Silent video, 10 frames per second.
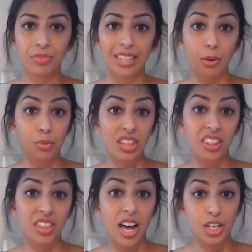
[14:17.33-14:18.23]
That would be
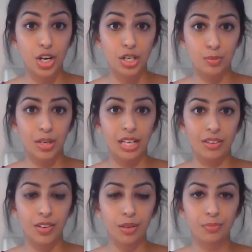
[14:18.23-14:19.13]
the third dose being
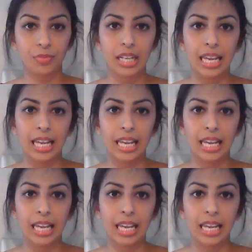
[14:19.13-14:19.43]
given.